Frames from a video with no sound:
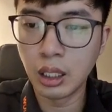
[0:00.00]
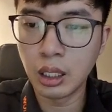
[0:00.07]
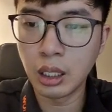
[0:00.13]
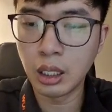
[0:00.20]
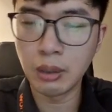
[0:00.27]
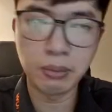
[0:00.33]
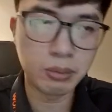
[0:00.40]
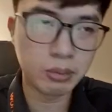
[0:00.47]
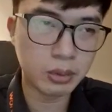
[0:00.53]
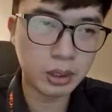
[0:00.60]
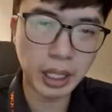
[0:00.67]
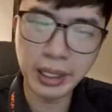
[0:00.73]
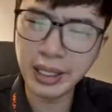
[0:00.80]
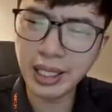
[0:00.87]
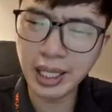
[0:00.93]

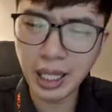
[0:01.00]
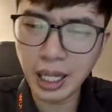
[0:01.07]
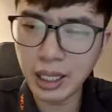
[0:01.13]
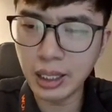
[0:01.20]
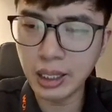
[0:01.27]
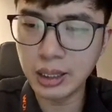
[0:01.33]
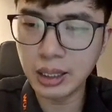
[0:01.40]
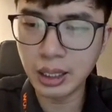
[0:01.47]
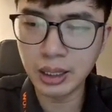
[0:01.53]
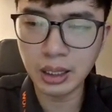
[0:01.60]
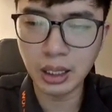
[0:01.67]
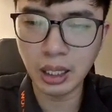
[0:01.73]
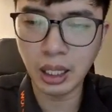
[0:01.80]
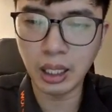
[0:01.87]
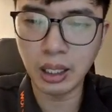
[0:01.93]
Technical
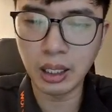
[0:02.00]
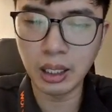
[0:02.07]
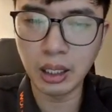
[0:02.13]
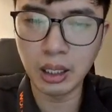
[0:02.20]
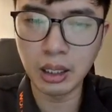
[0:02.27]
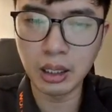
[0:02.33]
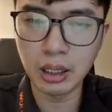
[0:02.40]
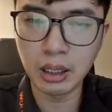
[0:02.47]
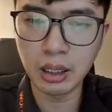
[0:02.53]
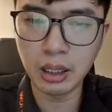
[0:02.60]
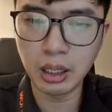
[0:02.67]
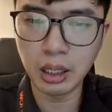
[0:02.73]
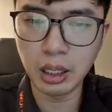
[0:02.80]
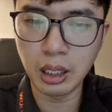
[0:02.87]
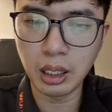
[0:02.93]
analysis, like
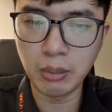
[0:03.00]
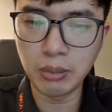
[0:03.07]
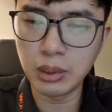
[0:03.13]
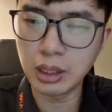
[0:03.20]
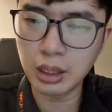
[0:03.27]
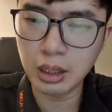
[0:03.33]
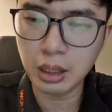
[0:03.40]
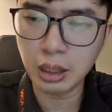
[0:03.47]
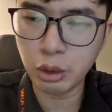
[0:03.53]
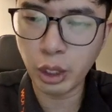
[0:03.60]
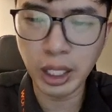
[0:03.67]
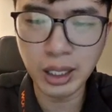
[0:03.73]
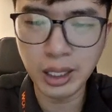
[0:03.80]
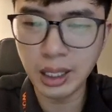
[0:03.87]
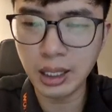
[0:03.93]
in
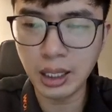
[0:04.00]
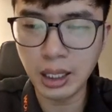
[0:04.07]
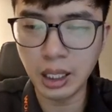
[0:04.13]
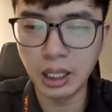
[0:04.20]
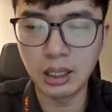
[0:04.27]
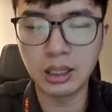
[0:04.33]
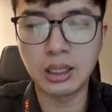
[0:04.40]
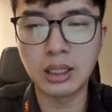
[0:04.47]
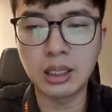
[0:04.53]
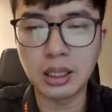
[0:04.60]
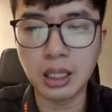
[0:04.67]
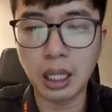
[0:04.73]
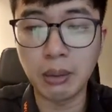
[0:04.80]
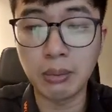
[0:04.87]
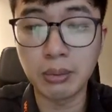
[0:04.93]
trading in
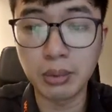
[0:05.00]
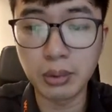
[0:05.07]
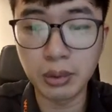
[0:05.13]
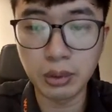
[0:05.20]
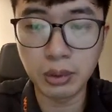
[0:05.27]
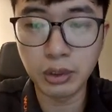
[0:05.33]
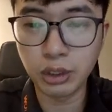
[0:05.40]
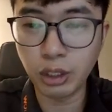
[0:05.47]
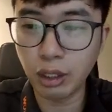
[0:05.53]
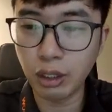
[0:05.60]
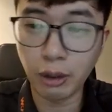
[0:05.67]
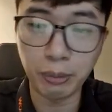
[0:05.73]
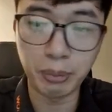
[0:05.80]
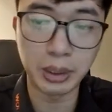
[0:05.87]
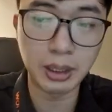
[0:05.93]
some sort
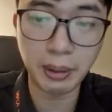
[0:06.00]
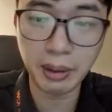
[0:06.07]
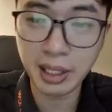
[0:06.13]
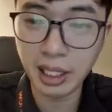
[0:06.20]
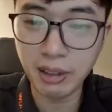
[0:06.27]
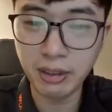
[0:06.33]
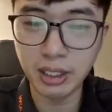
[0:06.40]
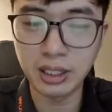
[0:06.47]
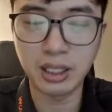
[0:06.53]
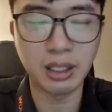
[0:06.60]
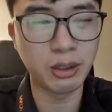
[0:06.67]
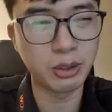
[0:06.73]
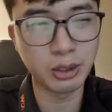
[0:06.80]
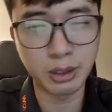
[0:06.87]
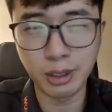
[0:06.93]
of perspective, is
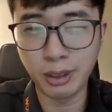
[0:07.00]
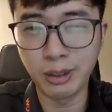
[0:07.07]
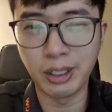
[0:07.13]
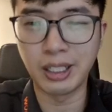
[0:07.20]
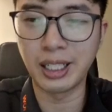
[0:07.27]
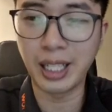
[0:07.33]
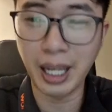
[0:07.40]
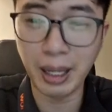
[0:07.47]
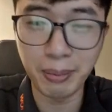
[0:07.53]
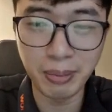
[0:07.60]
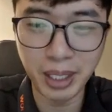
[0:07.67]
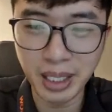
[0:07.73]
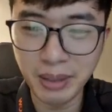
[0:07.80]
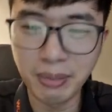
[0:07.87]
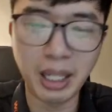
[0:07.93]
also a
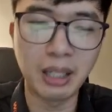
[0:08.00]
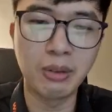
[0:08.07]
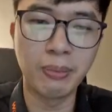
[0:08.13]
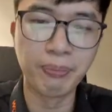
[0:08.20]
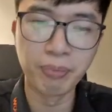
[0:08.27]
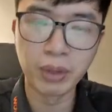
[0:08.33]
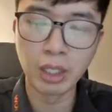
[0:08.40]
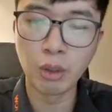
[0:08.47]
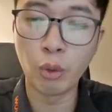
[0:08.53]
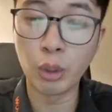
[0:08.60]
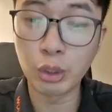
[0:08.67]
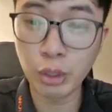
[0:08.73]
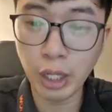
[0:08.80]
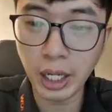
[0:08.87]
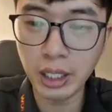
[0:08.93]
gambling, but we
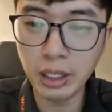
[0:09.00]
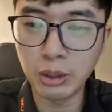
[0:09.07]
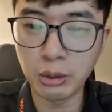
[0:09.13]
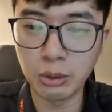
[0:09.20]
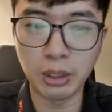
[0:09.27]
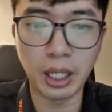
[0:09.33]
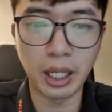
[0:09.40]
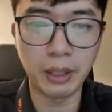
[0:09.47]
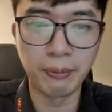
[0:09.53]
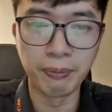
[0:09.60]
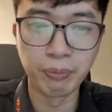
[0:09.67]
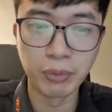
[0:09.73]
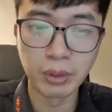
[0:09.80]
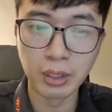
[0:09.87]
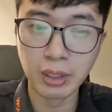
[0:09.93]
try to like
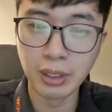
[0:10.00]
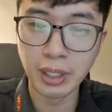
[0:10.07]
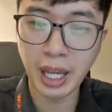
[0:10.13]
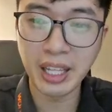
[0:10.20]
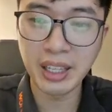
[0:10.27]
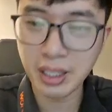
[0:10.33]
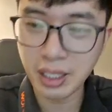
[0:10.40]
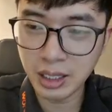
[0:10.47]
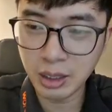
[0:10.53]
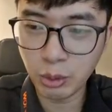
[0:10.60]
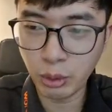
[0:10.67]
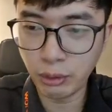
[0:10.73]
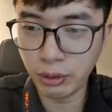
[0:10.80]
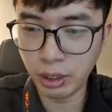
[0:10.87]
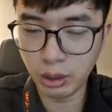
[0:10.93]
enters
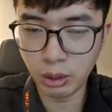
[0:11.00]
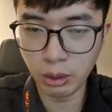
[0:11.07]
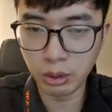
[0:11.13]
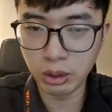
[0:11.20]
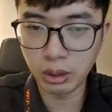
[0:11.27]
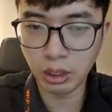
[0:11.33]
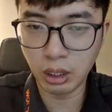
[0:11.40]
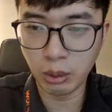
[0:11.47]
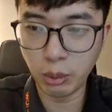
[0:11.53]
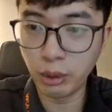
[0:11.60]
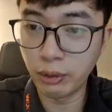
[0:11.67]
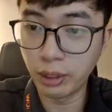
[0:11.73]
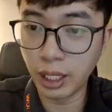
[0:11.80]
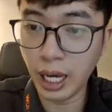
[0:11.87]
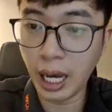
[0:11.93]
with
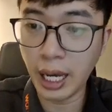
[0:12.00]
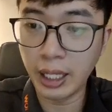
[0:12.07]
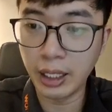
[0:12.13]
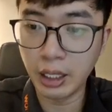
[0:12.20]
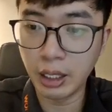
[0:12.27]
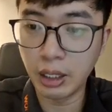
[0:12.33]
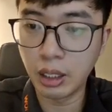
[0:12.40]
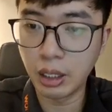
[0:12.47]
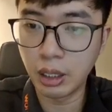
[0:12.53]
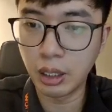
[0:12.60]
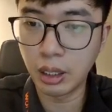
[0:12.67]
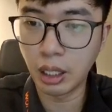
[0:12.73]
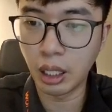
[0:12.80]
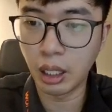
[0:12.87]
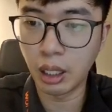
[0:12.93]
with a higher
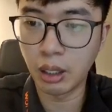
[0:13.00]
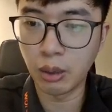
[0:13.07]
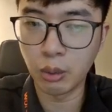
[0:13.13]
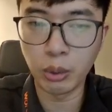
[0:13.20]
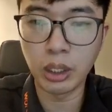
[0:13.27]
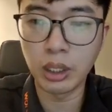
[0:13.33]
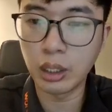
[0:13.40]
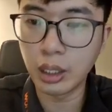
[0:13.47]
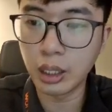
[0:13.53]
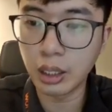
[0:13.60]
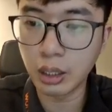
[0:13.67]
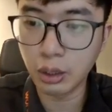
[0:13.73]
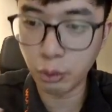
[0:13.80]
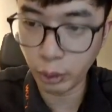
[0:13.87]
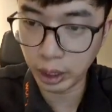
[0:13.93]

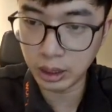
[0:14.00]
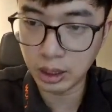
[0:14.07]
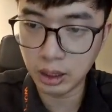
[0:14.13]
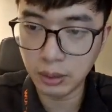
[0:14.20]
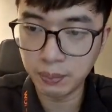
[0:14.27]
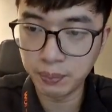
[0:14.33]
winning rate.